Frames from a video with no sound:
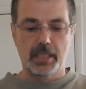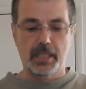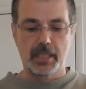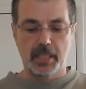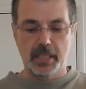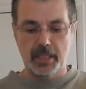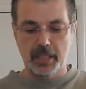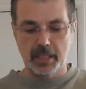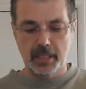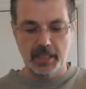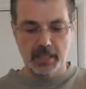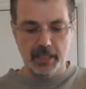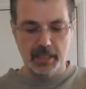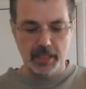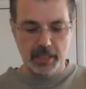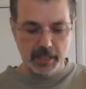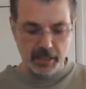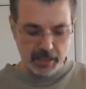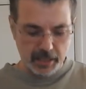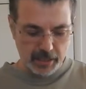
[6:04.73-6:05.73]
And
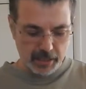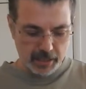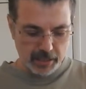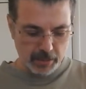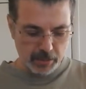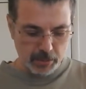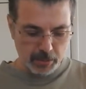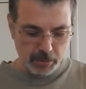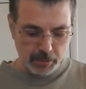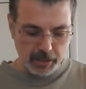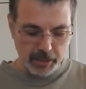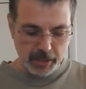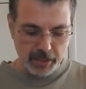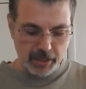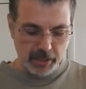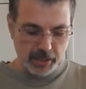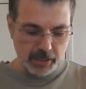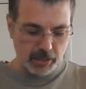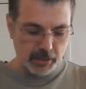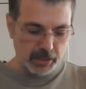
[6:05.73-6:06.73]
then what we're going to
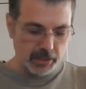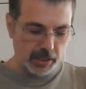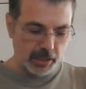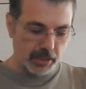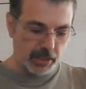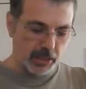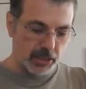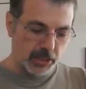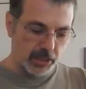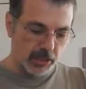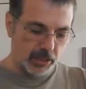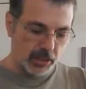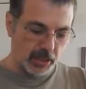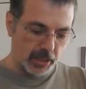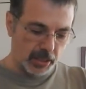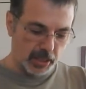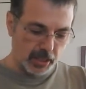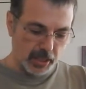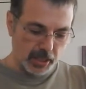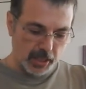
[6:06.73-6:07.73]
do is I'm going to
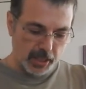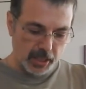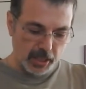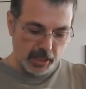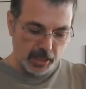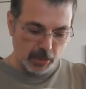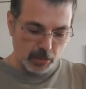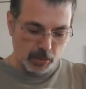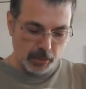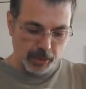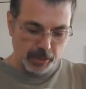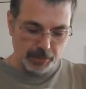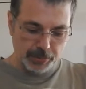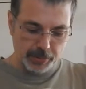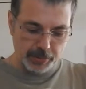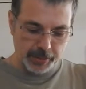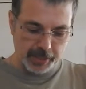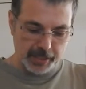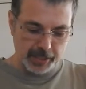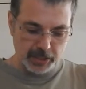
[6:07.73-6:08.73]
start away
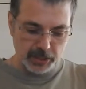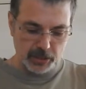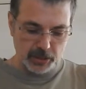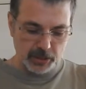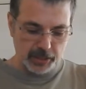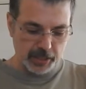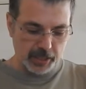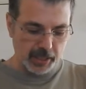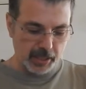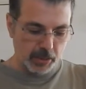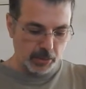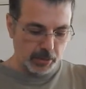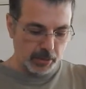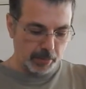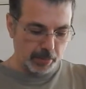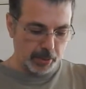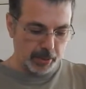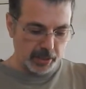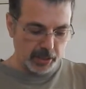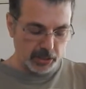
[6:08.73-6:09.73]
from that joint. I don't want
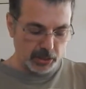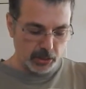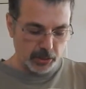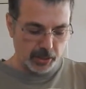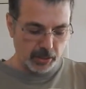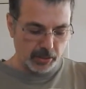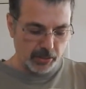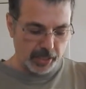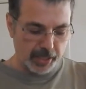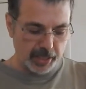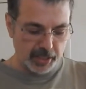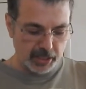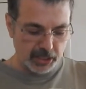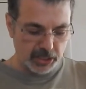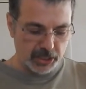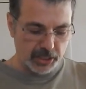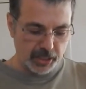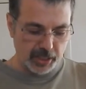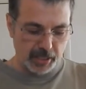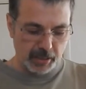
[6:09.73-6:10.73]
to put the joint right at the
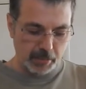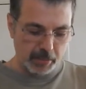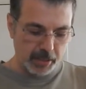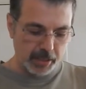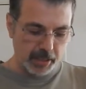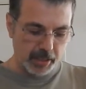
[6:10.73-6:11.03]
seam.